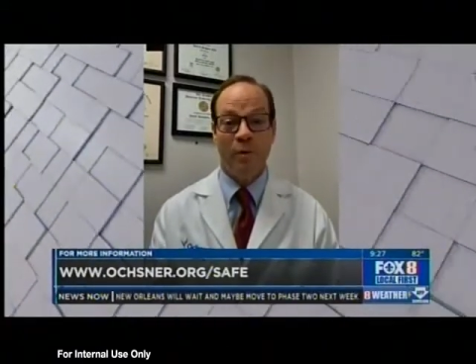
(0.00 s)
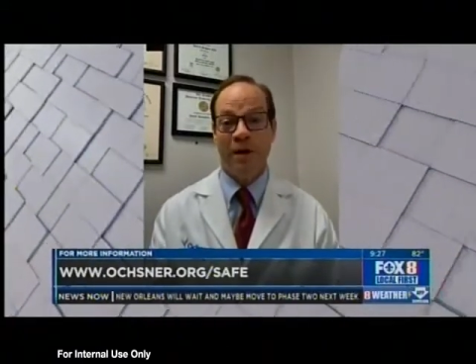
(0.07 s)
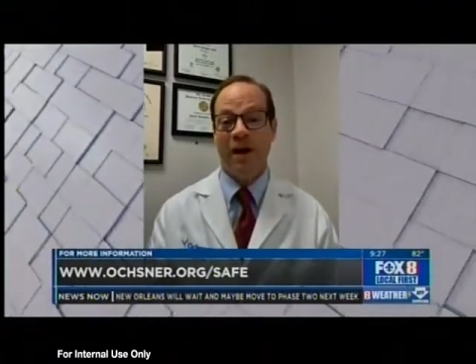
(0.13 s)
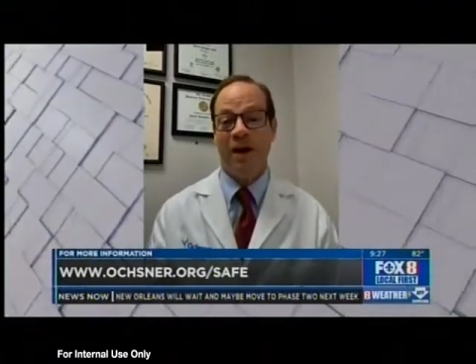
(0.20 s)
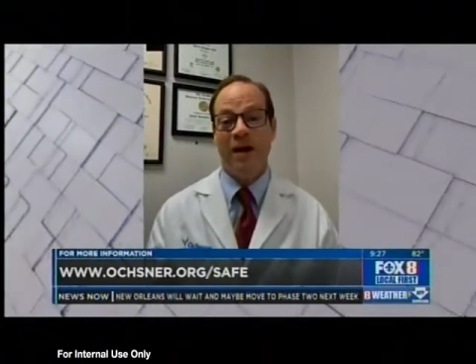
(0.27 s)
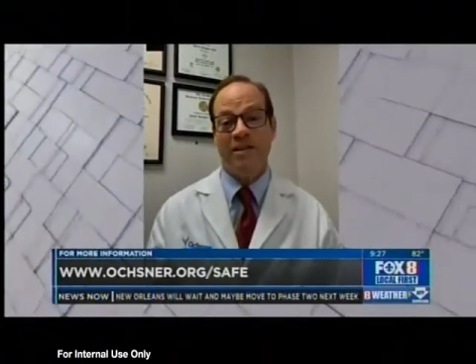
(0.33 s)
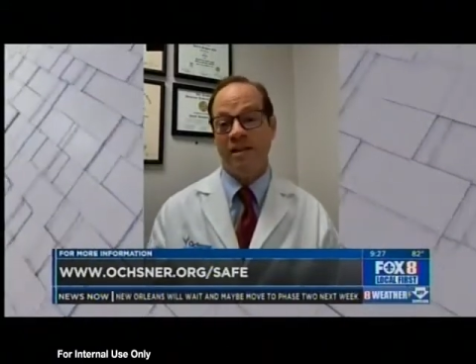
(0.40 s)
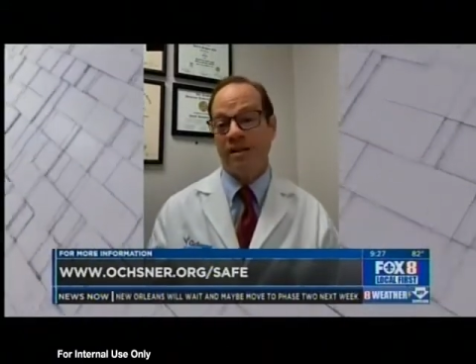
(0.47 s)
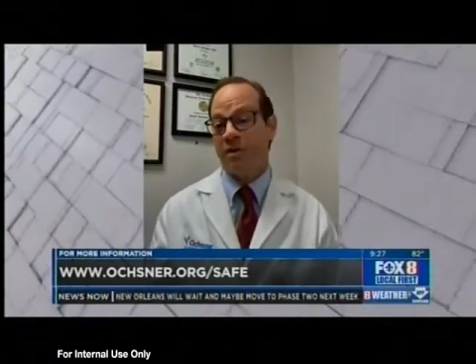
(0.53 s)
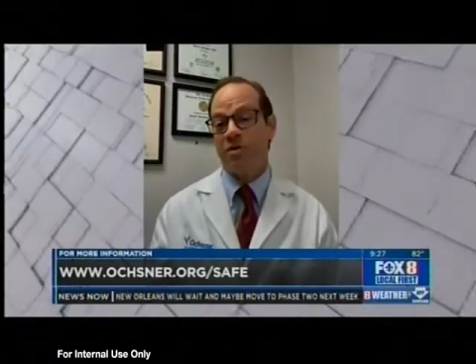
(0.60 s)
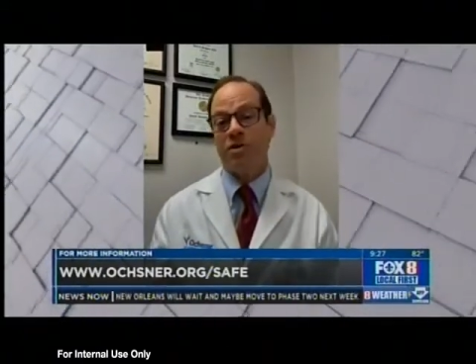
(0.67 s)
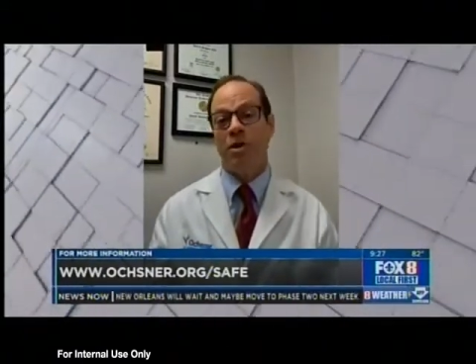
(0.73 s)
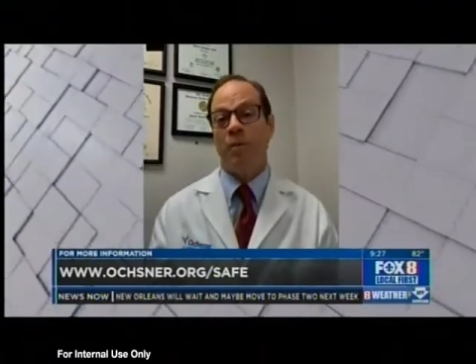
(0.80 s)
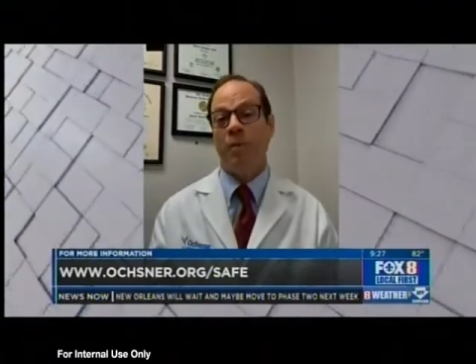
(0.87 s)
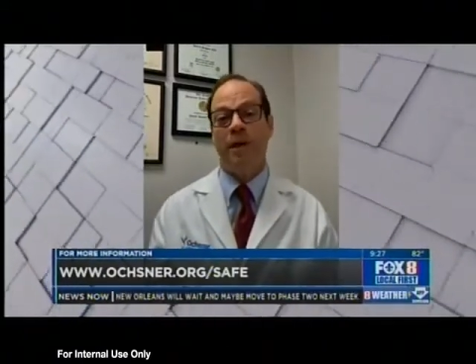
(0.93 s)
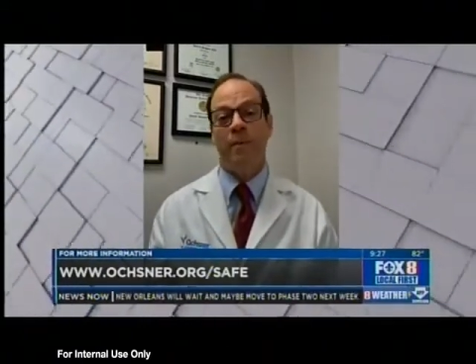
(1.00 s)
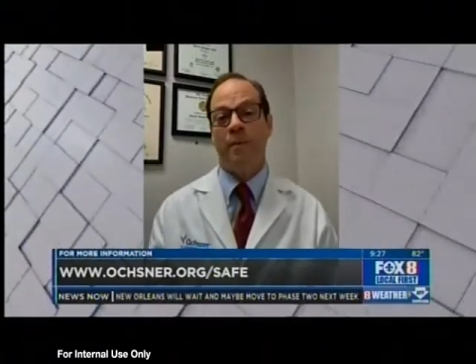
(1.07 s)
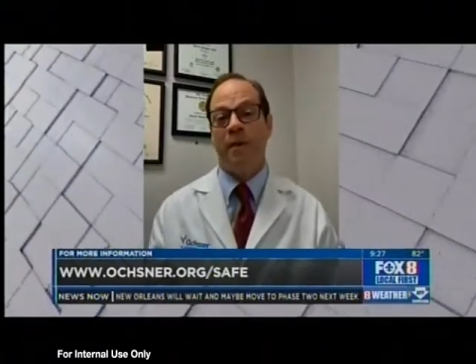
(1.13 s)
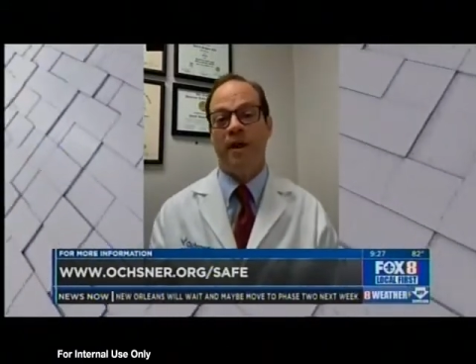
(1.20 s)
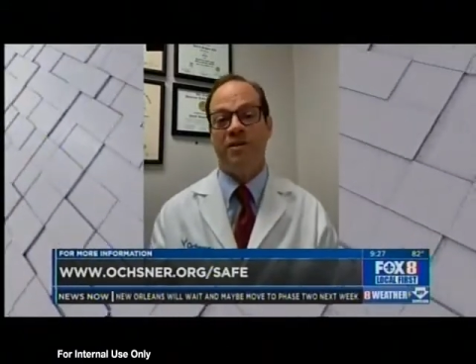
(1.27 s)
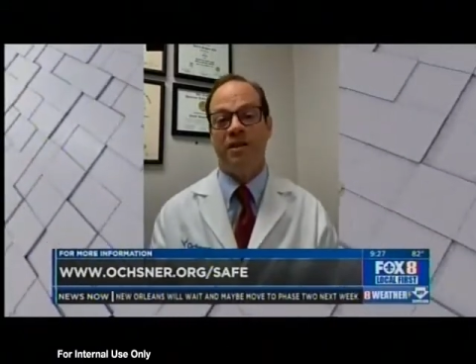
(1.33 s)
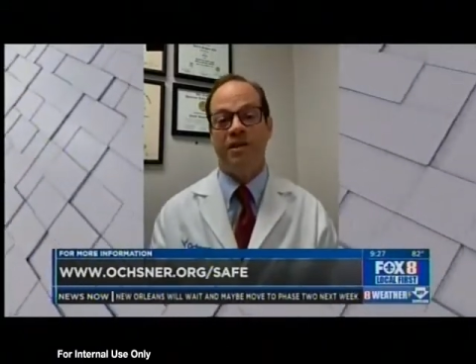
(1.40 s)
We realize that there's so
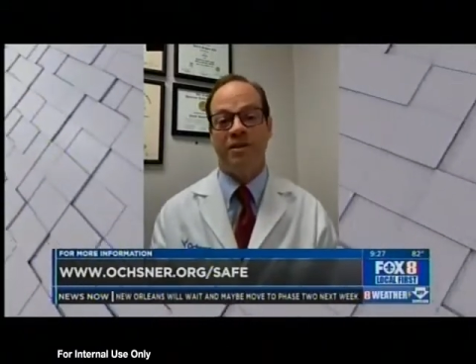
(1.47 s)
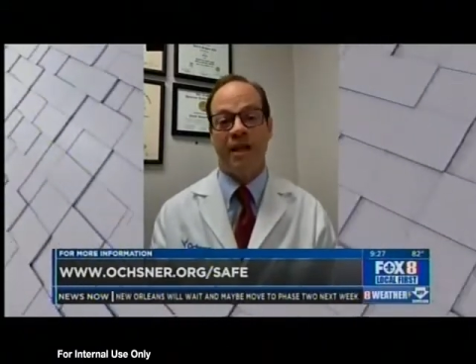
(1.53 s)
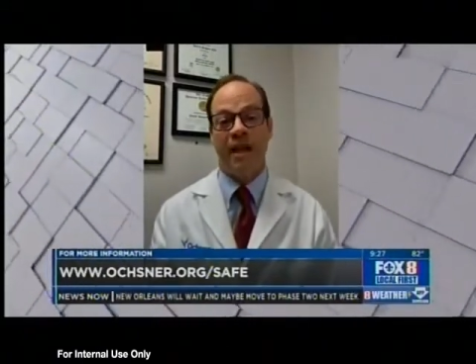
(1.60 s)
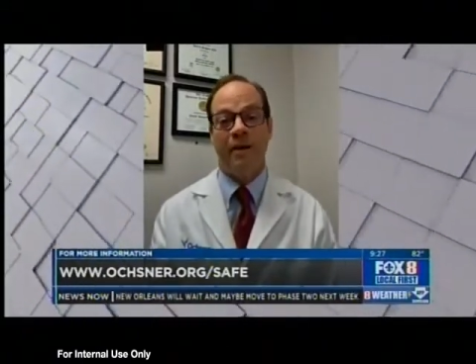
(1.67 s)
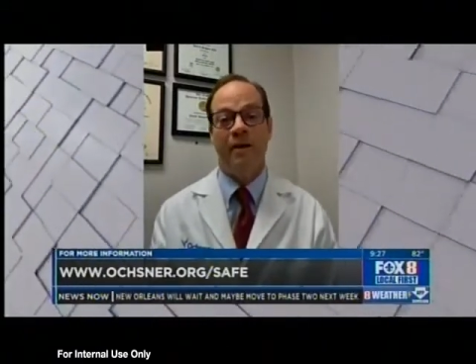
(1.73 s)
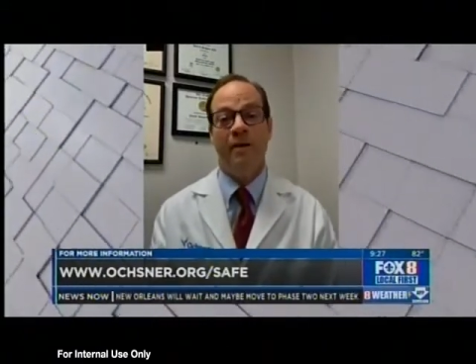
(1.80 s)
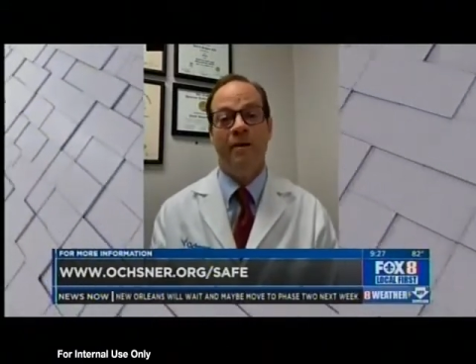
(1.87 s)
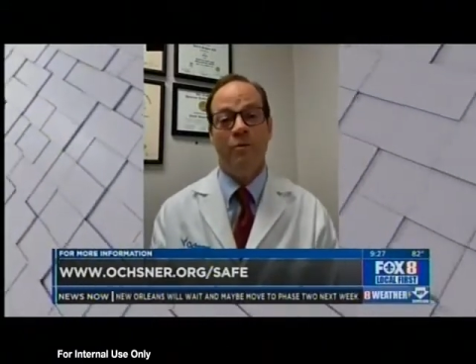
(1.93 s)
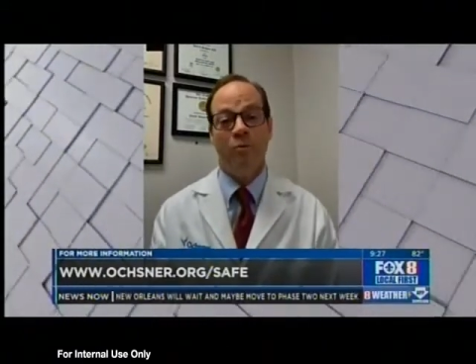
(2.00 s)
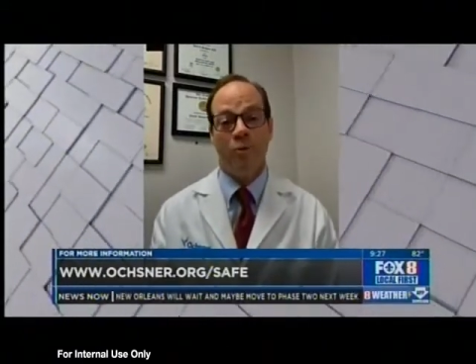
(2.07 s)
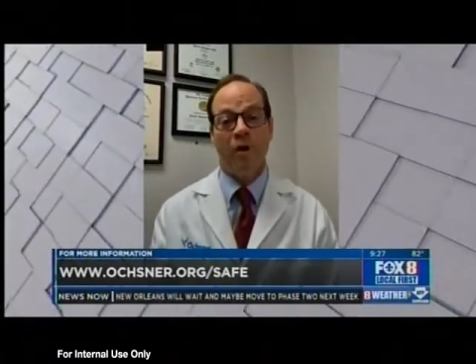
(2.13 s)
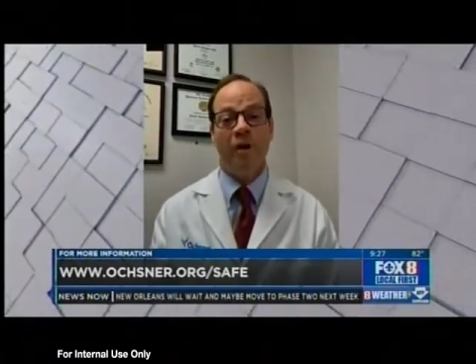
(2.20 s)
many patients that